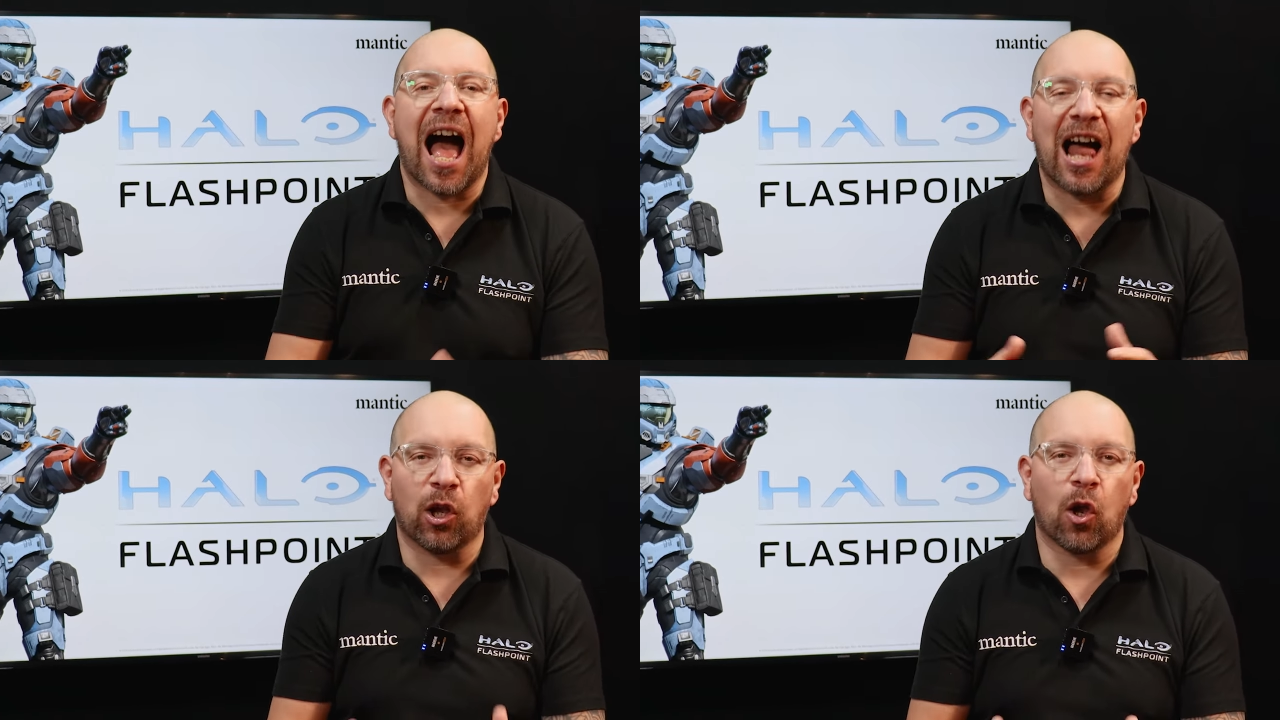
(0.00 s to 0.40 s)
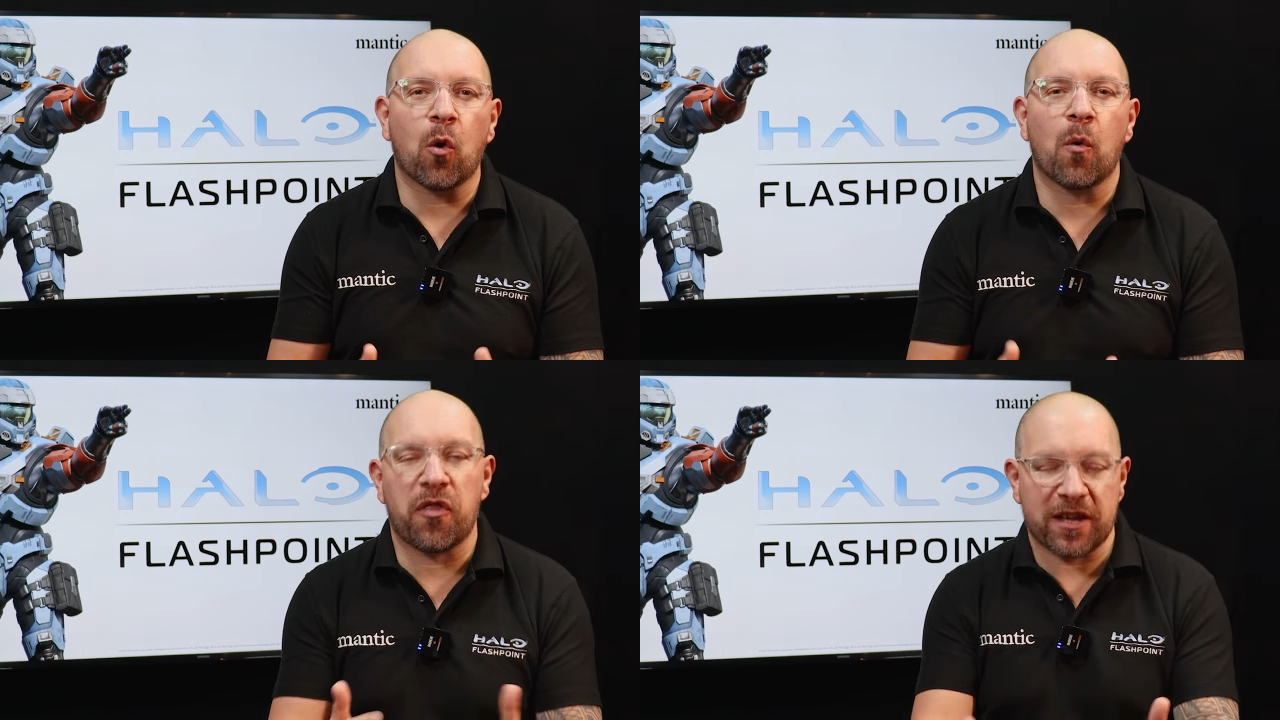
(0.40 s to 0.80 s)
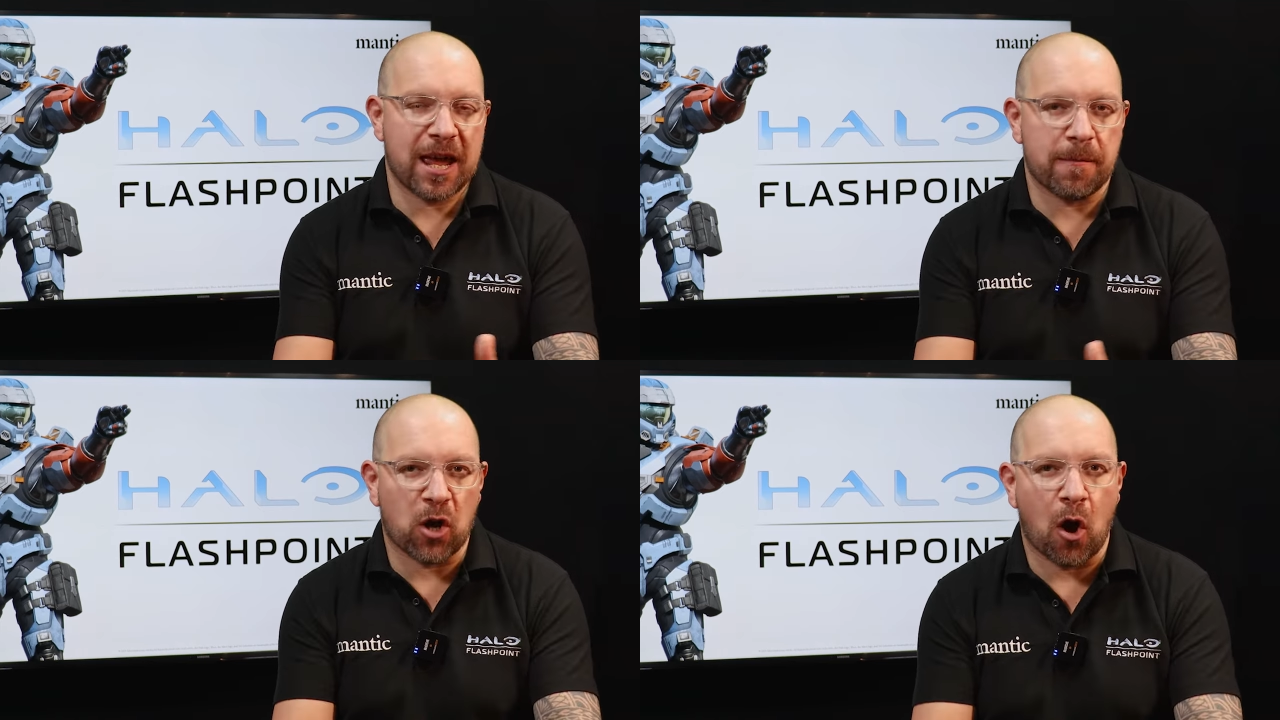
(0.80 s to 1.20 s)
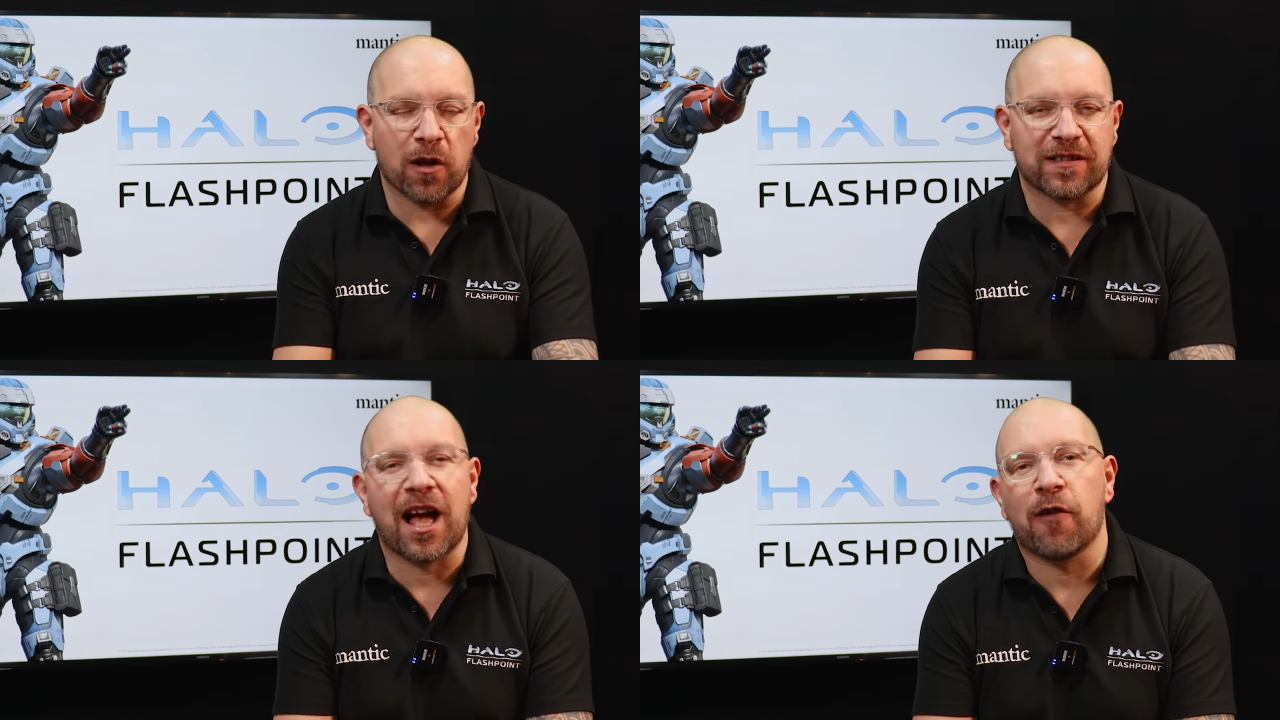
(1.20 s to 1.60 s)
along with the game
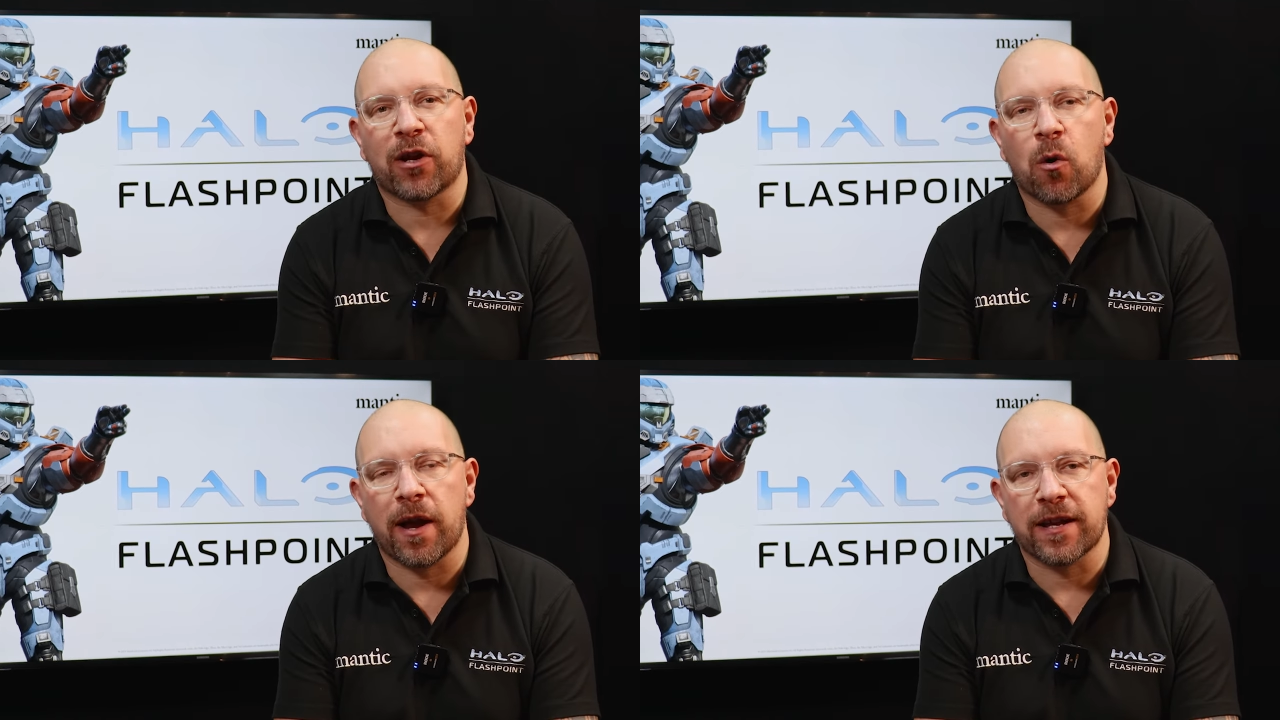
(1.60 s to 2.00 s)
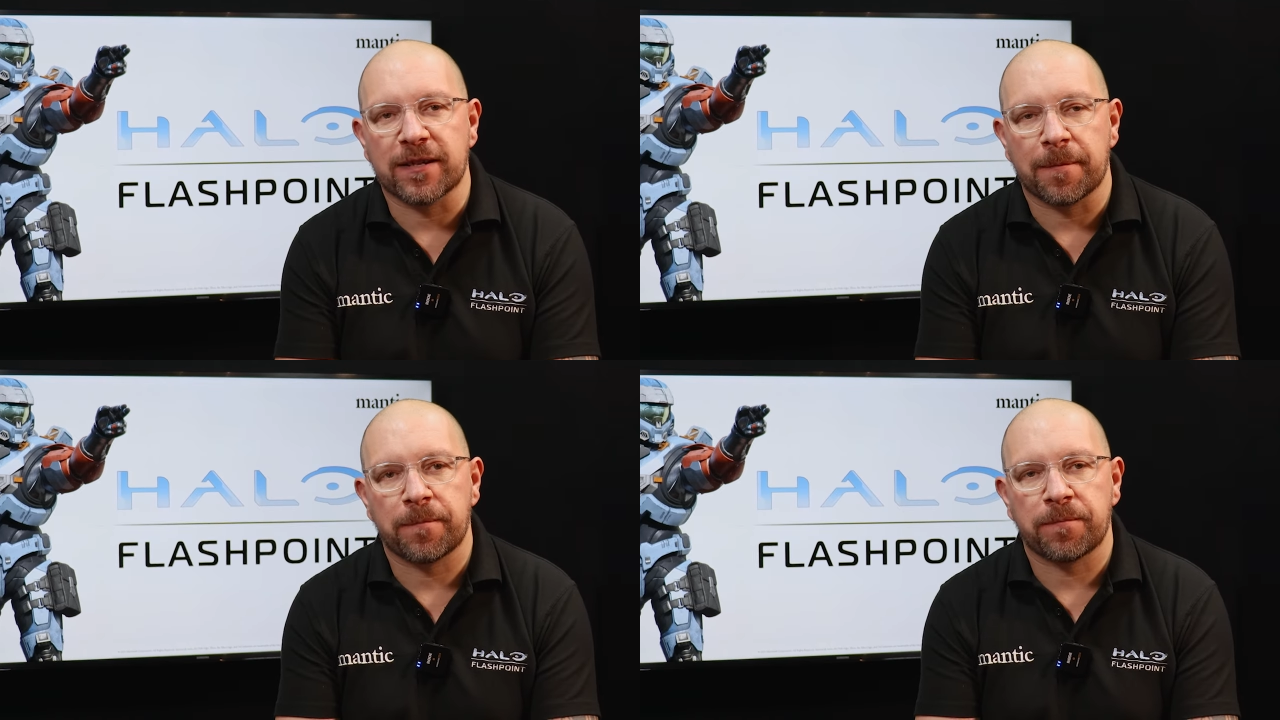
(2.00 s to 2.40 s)
cards that are required.